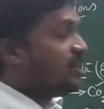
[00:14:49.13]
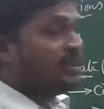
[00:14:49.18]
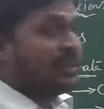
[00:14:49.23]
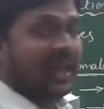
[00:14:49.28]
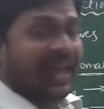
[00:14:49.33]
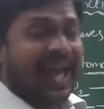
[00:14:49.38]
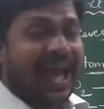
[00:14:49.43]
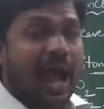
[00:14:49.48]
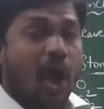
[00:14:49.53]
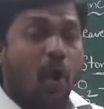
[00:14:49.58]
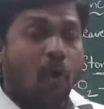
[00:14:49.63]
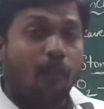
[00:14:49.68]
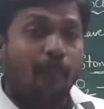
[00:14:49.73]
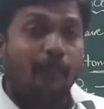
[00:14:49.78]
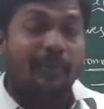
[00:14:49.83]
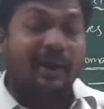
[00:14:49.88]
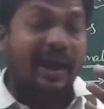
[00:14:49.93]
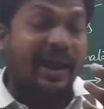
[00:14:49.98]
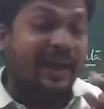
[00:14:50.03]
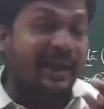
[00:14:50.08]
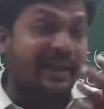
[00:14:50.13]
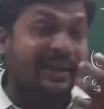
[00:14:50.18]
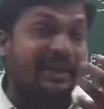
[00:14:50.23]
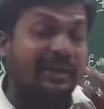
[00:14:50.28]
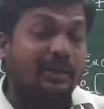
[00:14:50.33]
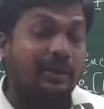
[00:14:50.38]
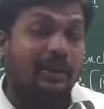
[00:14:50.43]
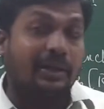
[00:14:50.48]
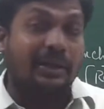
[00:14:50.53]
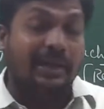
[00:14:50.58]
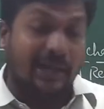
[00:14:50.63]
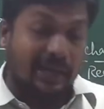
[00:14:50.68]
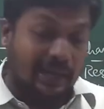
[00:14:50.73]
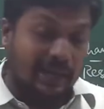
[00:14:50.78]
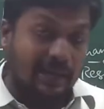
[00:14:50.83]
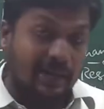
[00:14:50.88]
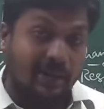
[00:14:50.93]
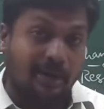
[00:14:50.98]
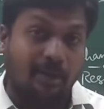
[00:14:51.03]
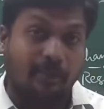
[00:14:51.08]
they have bright
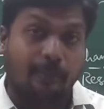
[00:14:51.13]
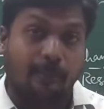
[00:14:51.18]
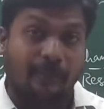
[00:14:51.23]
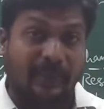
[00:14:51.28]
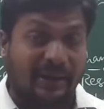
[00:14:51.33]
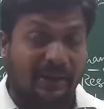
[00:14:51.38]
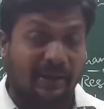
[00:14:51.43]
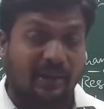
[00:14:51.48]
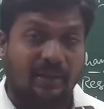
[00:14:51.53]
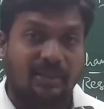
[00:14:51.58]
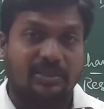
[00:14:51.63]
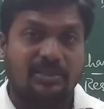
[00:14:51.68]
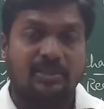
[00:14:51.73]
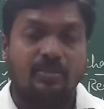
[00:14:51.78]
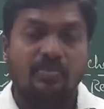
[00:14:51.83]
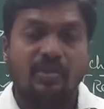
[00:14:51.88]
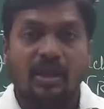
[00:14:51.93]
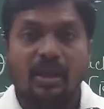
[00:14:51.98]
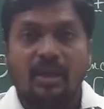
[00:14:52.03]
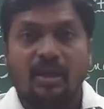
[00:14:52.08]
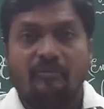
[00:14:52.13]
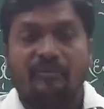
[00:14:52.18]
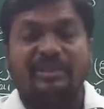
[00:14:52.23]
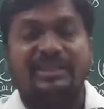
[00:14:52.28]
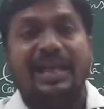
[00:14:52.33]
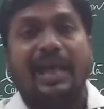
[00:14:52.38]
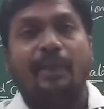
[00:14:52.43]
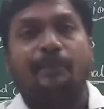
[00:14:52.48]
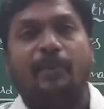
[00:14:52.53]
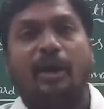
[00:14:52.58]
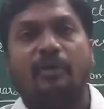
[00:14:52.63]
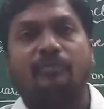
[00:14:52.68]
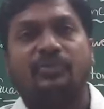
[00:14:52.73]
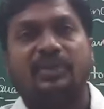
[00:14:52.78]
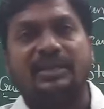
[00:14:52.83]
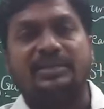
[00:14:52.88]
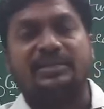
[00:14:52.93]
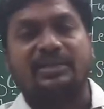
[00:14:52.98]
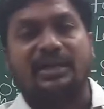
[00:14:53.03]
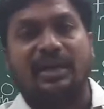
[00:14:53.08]
color petals. With the help of
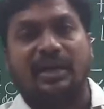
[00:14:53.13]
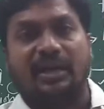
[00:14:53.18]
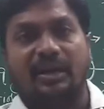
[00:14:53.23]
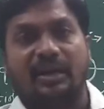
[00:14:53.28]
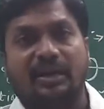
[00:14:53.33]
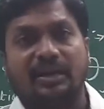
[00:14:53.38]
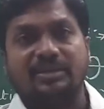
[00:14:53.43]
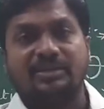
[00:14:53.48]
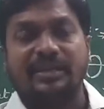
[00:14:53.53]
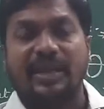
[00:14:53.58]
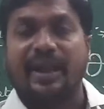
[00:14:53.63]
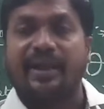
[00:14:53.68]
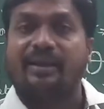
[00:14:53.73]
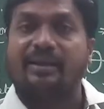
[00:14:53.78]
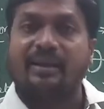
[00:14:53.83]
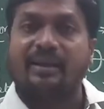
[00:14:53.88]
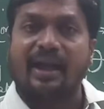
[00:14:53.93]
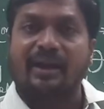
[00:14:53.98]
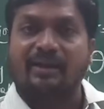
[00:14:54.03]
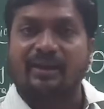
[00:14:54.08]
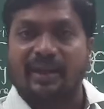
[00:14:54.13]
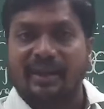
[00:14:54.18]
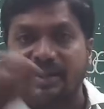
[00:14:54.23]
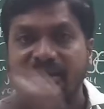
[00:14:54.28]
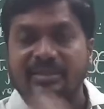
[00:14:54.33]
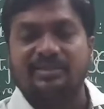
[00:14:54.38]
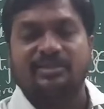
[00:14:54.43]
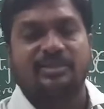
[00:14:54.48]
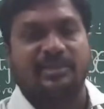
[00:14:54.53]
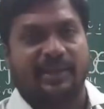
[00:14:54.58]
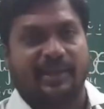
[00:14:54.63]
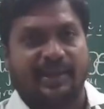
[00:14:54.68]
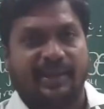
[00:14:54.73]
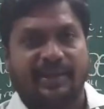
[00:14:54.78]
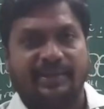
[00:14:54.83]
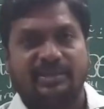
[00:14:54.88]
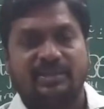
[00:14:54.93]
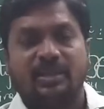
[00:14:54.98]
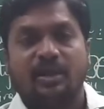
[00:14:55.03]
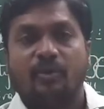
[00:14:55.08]
these colors, they attract
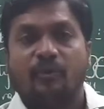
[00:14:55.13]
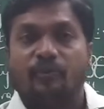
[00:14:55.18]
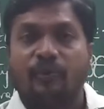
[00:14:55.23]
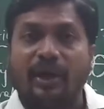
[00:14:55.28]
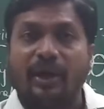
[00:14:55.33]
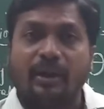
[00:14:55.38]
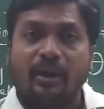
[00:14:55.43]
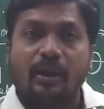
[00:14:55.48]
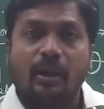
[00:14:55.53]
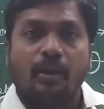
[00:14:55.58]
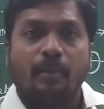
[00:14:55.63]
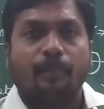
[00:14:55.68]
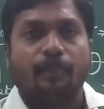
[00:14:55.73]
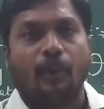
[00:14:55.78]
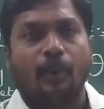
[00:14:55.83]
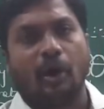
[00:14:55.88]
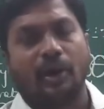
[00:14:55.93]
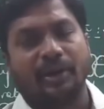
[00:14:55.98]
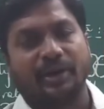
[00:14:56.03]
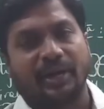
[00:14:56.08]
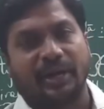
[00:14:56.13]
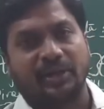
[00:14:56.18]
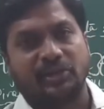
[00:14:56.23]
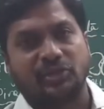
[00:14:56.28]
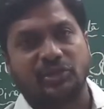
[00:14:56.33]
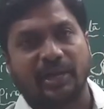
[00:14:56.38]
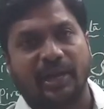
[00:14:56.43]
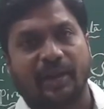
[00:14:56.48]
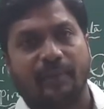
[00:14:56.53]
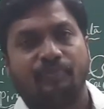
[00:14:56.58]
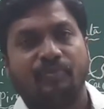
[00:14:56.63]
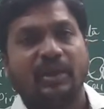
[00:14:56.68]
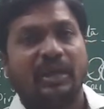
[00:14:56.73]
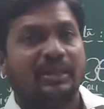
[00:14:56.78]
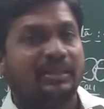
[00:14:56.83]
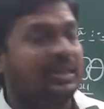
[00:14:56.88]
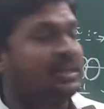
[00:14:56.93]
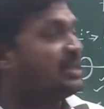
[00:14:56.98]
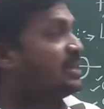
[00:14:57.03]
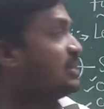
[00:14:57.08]
insects for pollination.
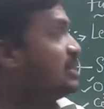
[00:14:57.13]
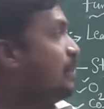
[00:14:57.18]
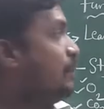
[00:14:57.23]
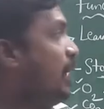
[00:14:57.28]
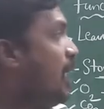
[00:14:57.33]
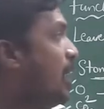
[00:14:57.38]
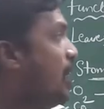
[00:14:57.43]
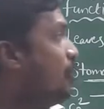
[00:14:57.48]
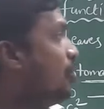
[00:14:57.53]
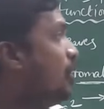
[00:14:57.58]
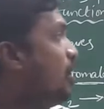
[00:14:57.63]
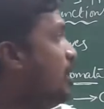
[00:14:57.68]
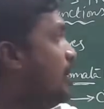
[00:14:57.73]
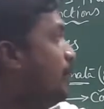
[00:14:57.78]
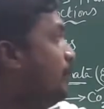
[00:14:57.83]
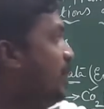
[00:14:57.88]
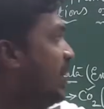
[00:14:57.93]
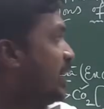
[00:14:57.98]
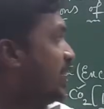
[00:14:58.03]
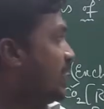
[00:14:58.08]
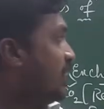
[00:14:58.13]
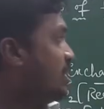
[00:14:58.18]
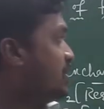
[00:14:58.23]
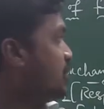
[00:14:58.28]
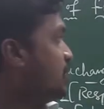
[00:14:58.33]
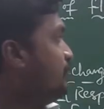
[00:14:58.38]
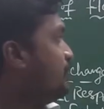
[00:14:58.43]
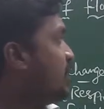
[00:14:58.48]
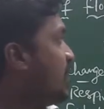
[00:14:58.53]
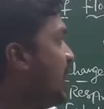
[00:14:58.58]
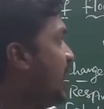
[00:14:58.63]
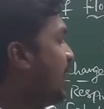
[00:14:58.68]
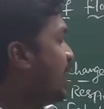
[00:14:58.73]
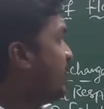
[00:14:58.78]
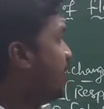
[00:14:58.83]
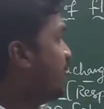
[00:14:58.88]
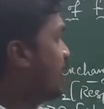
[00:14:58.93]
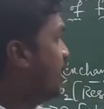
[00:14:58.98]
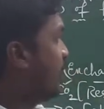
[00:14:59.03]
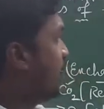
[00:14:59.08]
This is about petals.
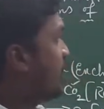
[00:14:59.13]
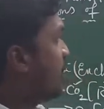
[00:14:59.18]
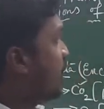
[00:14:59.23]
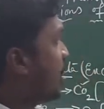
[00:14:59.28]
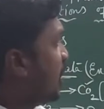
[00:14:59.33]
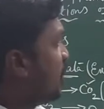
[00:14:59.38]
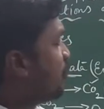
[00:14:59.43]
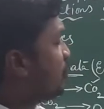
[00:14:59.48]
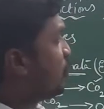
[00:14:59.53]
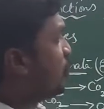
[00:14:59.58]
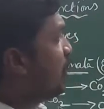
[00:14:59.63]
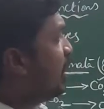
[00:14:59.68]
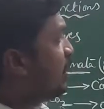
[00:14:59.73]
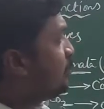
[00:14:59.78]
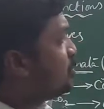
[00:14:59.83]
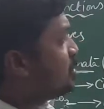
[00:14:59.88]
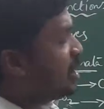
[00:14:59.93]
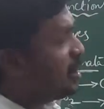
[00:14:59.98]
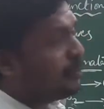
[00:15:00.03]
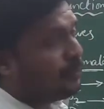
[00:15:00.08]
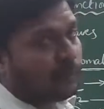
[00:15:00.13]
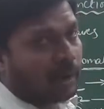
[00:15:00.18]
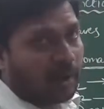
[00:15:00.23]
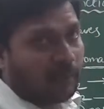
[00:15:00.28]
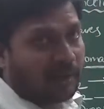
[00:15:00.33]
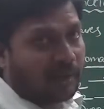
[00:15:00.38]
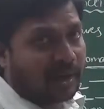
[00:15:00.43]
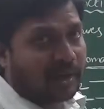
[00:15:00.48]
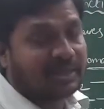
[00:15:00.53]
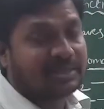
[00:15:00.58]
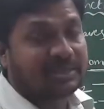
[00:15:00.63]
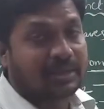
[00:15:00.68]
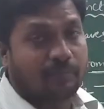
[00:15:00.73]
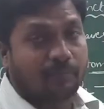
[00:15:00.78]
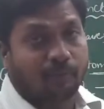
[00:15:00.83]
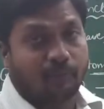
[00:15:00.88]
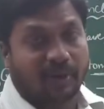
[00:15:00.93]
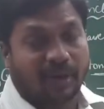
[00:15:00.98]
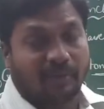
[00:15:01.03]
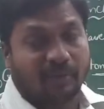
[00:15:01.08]
And if you will observe flower, in
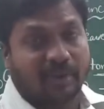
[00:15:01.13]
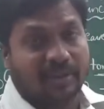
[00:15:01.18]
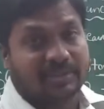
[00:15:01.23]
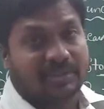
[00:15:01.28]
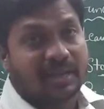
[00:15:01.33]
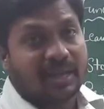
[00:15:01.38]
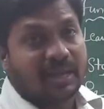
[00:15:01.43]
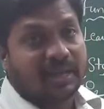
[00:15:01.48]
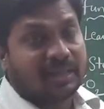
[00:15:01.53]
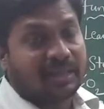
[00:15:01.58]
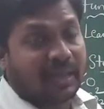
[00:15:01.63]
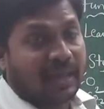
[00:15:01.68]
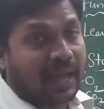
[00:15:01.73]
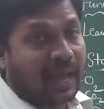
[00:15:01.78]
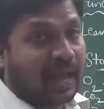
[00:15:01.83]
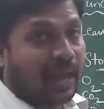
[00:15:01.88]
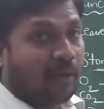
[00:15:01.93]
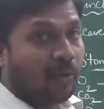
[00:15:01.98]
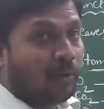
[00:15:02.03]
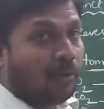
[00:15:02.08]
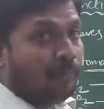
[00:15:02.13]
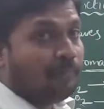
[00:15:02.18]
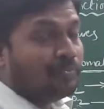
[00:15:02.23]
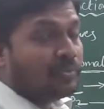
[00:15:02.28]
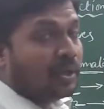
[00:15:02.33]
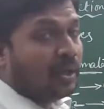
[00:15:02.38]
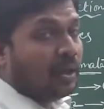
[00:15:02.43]
some flowers they have